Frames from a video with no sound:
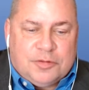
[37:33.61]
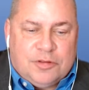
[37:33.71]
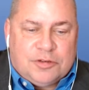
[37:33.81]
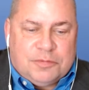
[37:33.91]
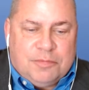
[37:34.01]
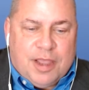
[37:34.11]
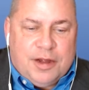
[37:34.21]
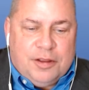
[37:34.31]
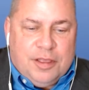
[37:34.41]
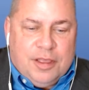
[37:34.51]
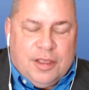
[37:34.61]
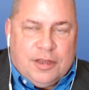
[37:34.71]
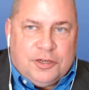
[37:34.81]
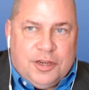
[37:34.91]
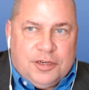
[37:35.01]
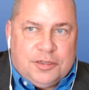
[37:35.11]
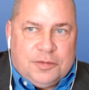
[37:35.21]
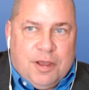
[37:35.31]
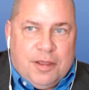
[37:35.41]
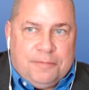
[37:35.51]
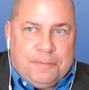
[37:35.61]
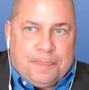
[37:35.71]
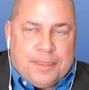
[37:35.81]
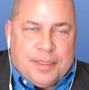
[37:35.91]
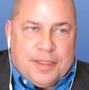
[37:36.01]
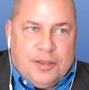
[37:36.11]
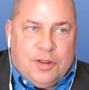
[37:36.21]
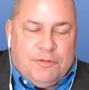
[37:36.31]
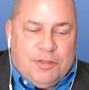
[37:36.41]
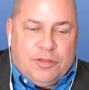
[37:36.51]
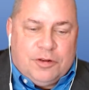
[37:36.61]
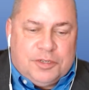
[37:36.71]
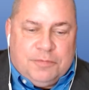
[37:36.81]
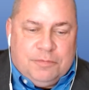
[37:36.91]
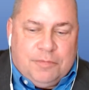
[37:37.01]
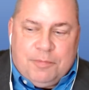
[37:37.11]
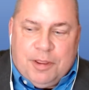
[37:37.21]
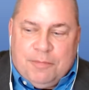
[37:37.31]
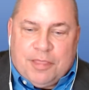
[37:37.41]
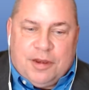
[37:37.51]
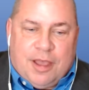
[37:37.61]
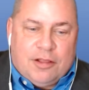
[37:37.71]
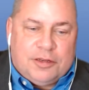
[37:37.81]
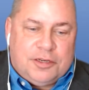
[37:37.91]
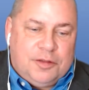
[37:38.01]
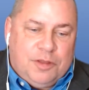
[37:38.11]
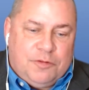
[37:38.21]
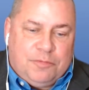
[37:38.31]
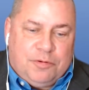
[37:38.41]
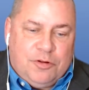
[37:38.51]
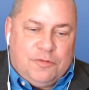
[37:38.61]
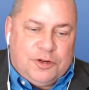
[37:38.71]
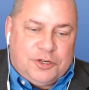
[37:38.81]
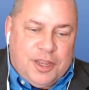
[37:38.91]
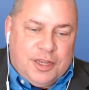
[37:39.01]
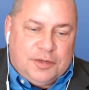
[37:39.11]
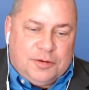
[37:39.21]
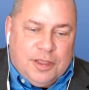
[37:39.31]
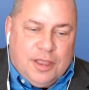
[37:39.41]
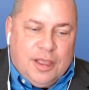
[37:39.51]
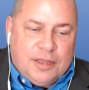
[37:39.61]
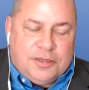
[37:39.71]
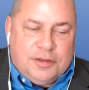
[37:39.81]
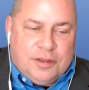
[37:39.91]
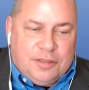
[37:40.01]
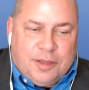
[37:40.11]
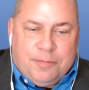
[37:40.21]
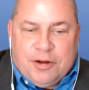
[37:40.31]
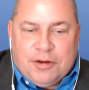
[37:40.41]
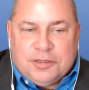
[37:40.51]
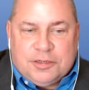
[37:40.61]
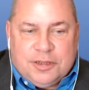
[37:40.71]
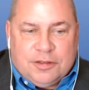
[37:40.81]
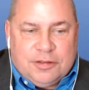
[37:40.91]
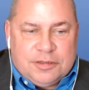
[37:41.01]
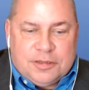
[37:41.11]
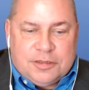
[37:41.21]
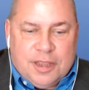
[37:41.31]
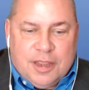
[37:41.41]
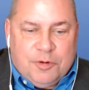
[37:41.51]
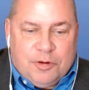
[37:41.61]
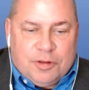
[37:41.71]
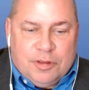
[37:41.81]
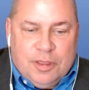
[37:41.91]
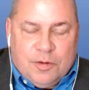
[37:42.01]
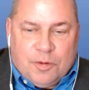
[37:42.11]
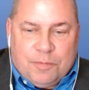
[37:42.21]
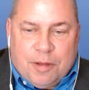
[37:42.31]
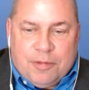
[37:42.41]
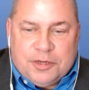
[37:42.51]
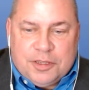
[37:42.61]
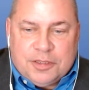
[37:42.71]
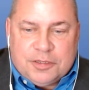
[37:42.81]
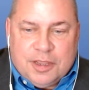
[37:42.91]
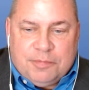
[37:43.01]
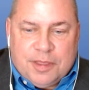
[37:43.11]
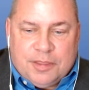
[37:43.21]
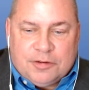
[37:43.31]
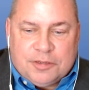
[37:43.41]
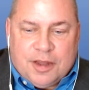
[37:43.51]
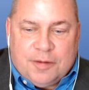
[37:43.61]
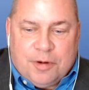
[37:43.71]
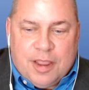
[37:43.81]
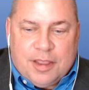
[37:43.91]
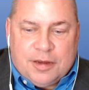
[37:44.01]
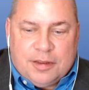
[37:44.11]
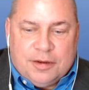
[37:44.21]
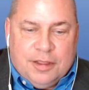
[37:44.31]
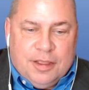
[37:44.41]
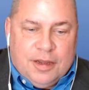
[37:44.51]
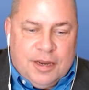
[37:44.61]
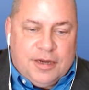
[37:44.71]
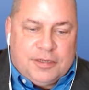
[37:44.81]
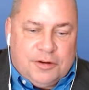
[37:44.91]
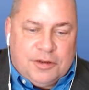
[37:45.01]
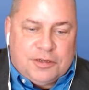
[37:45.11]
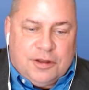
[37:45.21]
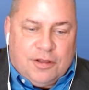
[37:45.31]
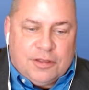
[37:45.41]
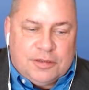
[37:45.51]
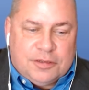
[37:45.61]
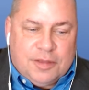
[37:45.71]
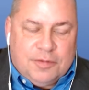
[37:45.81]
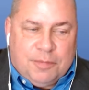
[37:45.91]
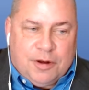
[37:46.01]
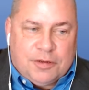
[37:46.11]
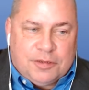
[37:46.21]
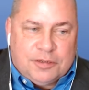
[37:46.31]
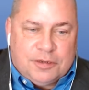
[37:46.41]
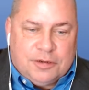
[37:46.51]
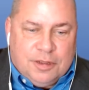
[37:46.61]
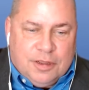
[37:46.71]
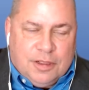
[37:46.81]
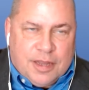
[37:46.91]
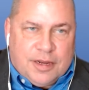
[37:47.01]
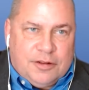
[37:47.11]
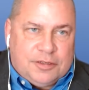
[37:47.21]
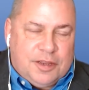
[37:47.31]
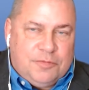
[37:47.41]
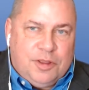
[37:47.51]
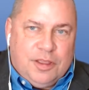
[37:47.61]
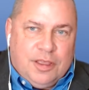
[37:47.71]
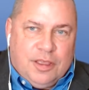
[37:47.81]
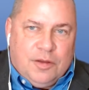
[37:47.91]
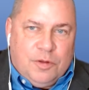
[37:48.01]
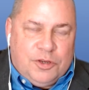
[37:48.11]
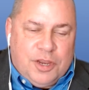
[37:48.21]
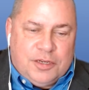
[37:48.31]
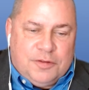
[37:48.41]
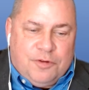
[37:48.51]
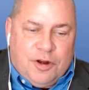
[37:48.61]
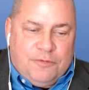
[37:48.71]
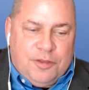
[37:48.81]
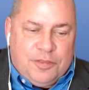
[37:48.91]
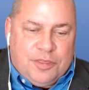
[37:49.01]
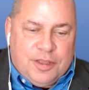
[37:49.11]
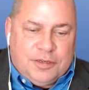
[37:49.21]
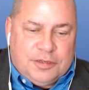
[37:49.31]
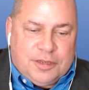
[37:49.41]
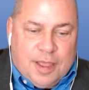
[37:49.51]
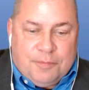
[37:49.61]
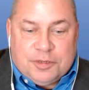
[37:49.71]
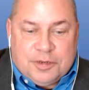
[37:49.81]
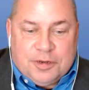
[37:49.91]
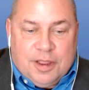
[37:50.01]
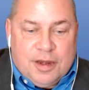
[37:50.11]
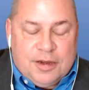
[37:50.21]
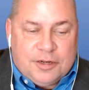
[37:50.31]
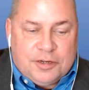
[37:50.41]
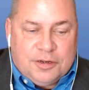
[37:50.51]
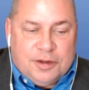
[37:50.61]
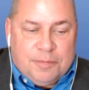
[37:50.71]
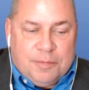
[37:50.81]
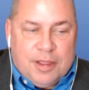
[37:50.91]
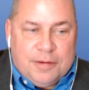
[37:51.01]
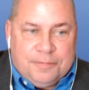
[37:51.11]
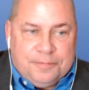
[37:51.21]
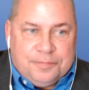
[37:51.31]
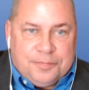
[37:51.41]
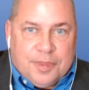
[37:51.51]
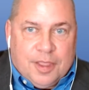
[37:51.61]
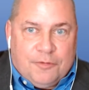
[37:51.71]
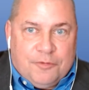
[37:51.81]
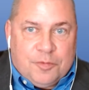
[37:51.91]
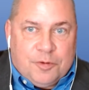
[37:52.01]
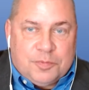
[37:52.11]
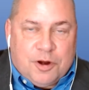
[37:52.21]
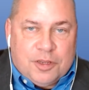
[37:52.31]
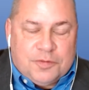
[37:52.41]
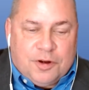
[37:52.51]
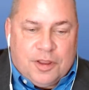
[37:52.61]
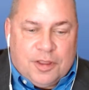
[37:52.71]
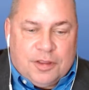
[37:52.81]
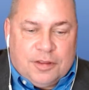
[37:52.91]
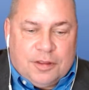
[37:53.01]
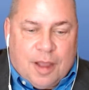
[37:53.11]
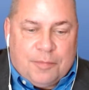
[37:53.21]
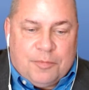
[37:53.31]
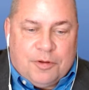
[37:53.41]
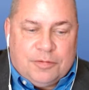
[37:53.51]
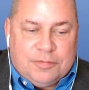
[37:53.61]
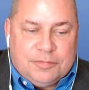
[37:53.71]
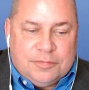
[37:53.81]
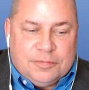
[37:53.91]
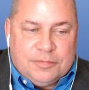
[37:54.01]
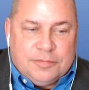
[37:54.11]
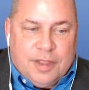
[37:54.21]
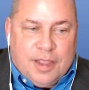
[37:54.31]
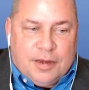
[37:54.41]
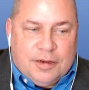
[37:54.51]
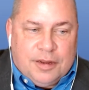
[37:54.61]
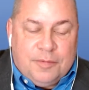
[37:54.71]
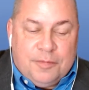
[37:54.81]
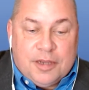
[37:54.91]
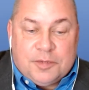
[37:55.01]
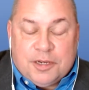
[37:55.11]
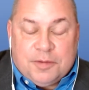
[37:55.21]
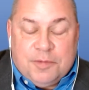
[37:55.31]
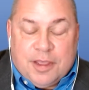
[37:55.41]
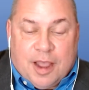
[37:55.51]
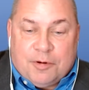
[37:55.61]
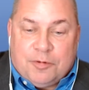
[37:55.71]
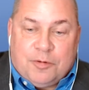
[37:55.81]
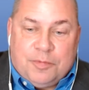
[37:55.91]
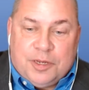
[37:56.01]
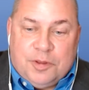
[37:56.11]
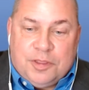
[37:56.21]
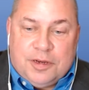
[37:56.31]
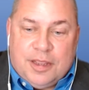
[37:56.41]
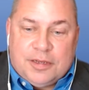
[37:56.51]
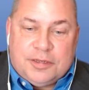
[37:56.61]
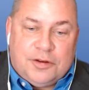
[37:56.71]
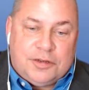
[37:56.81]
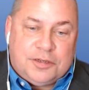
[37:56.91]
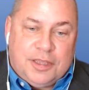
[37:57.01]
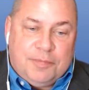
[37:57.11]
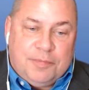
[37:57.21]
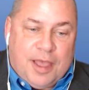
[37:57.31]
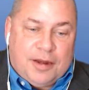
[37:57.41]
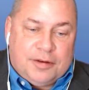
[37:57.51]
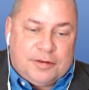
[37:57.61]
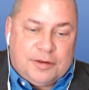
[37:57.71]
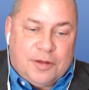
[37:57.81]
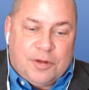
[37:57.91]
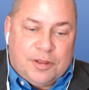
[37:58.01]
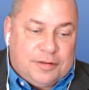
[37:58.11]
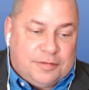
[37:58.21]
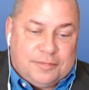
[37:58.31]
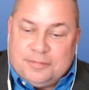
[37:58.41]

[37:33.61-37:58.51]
So there's some minor changes, but even though there's might be methodology we've improved or changed, it's still, the comparison still is the same. We're publishing the same thing. There's not a break in the data series at all. It's the same comparisons. And like Donald said, we changed a very few things. Hemp was an addition, but for the most part, it's very comparable, and it's meant to be comparable between the data series to keep that going.